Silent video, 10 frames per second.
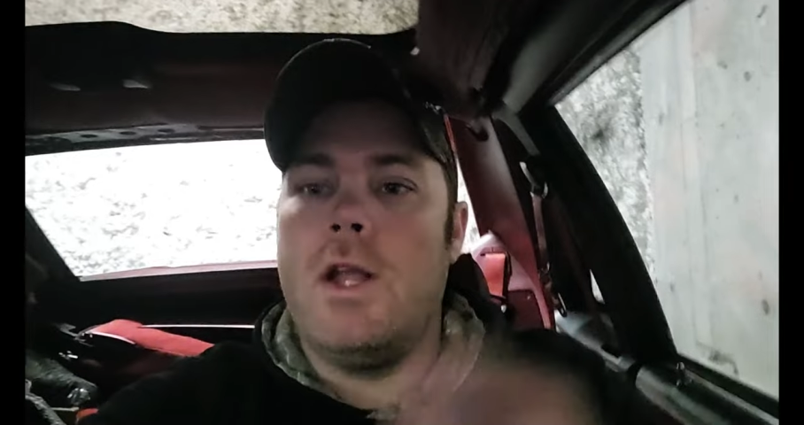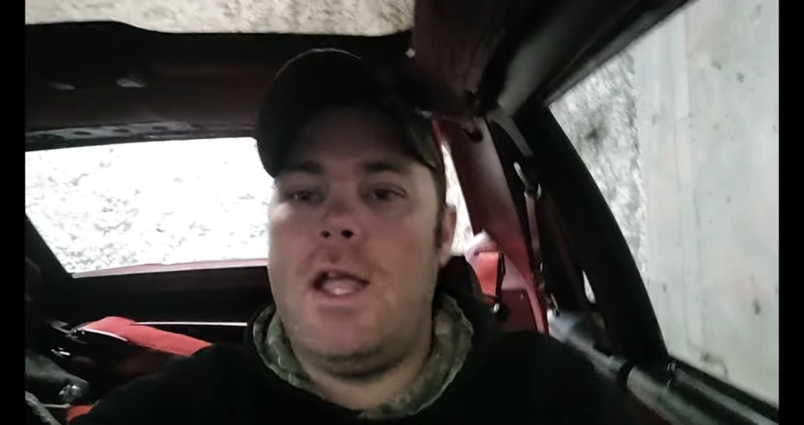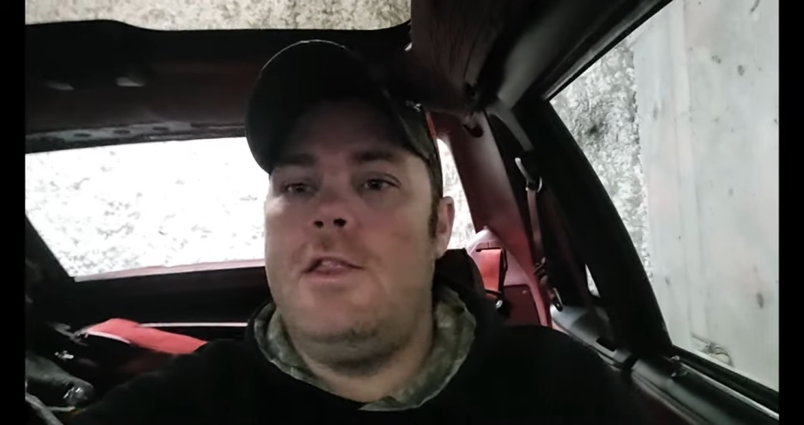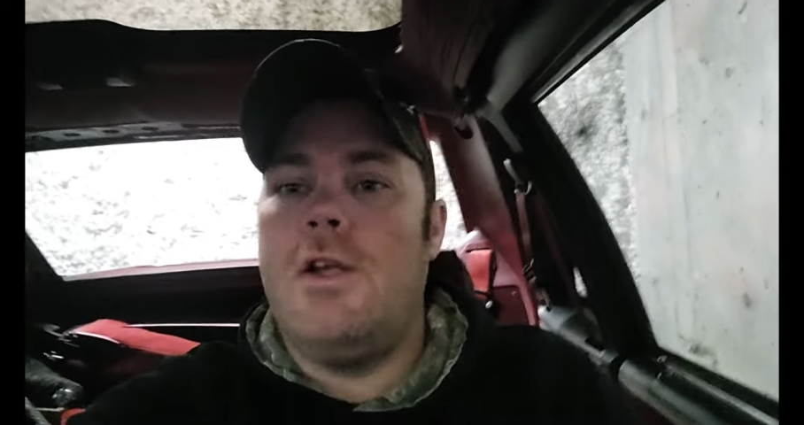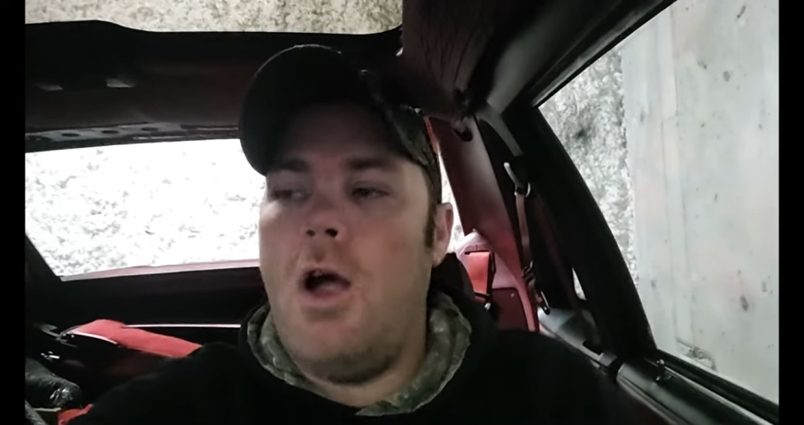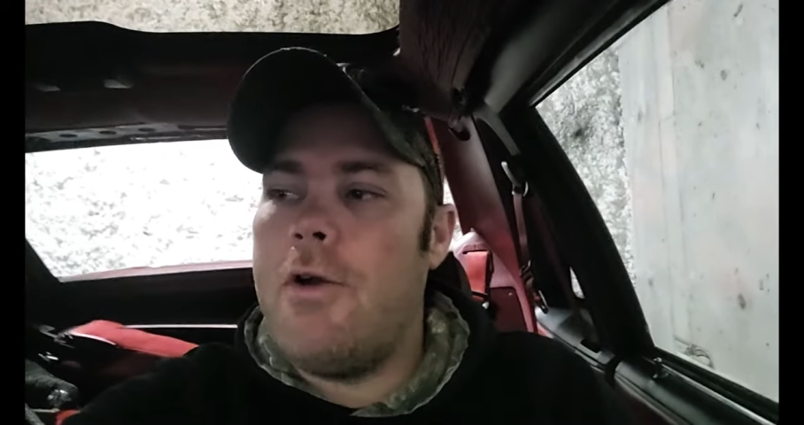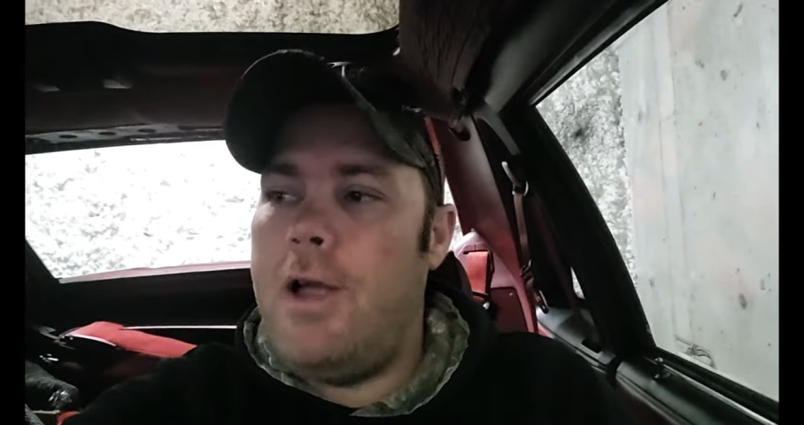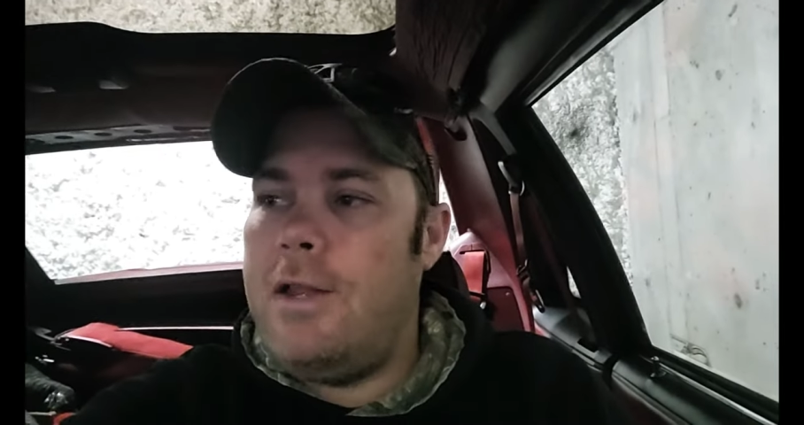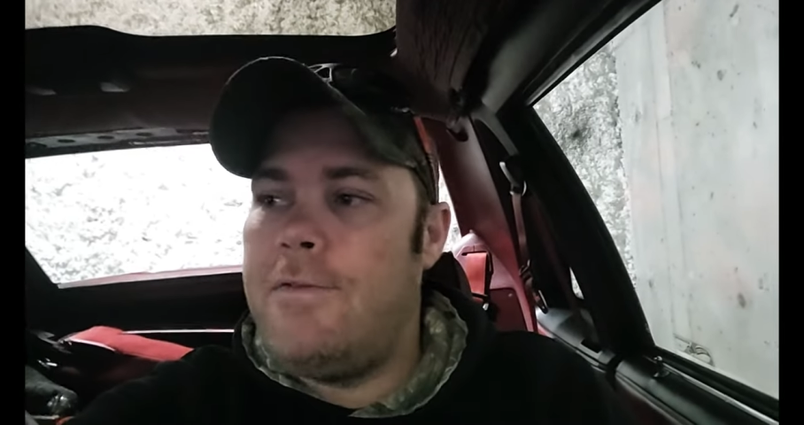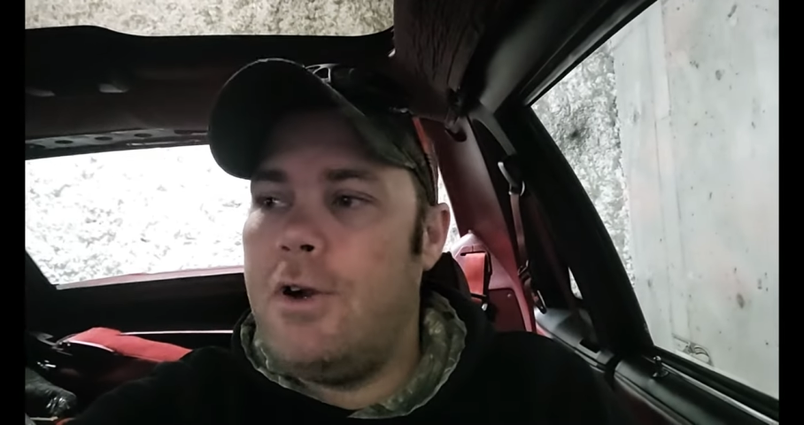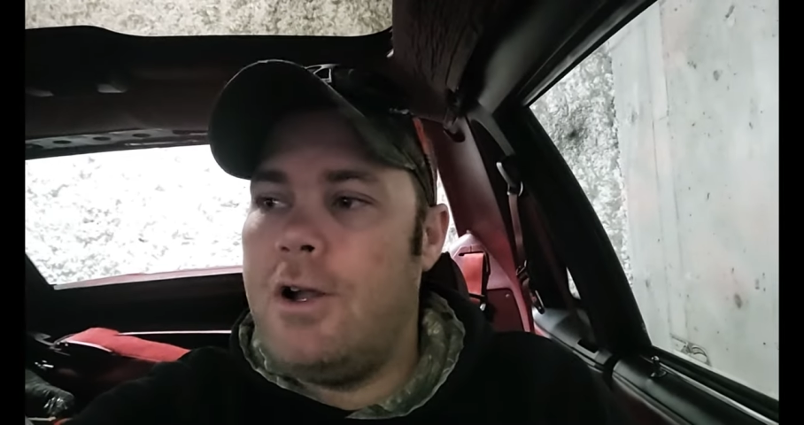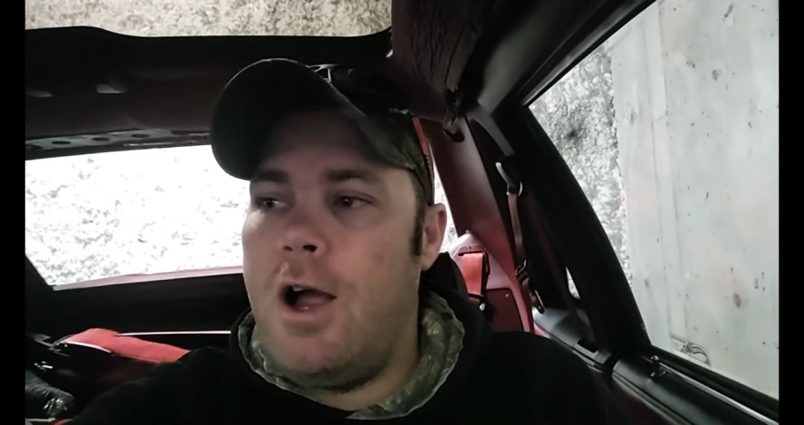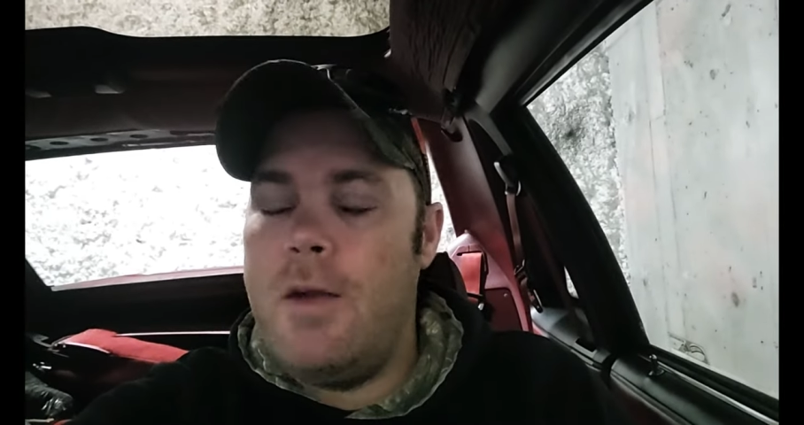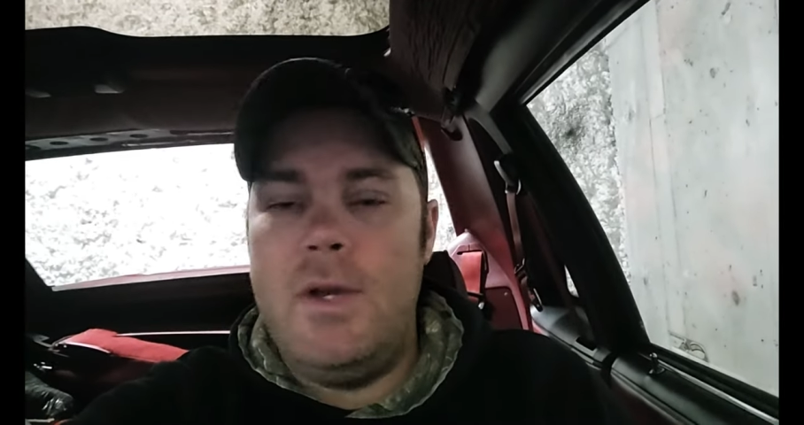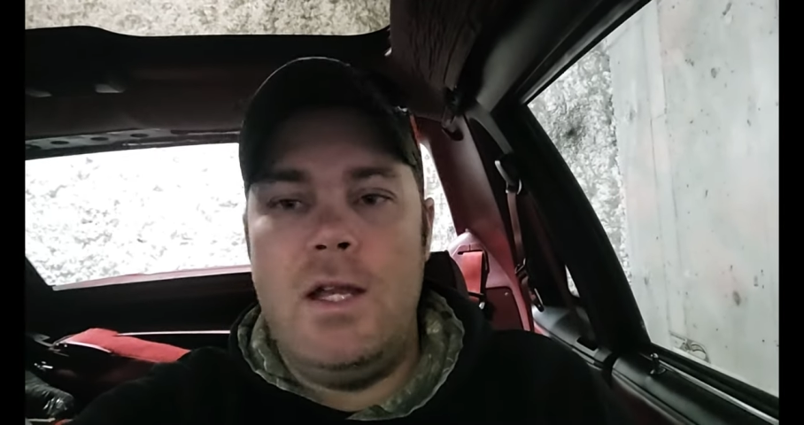getting the car ready for a
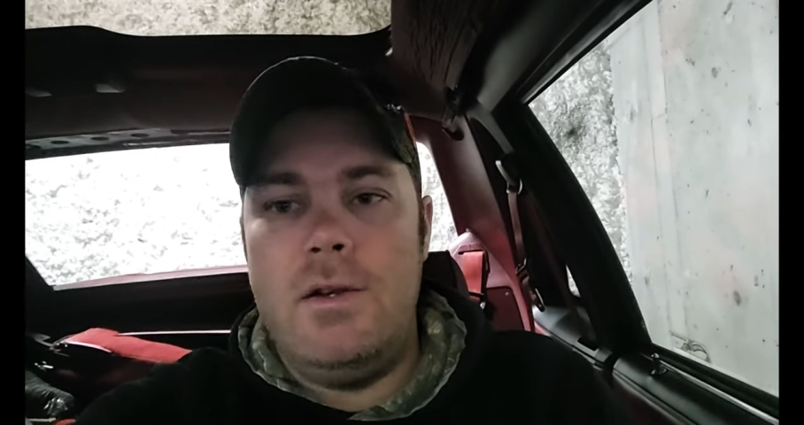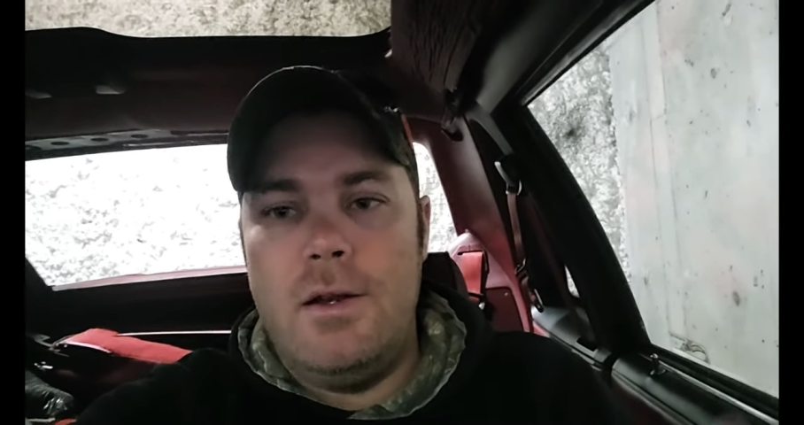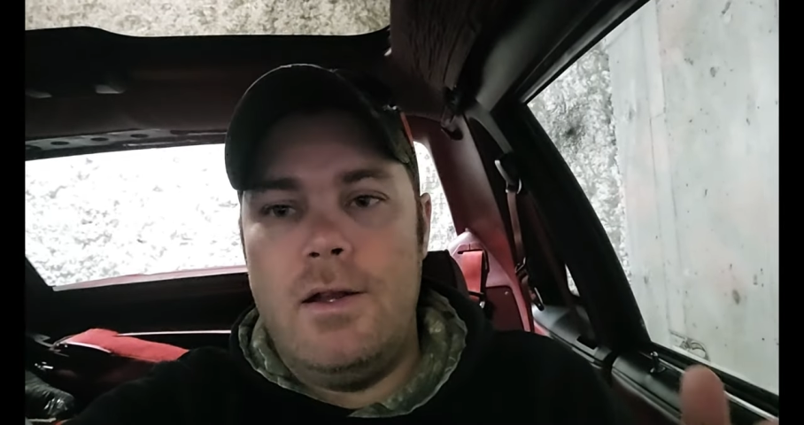car meet,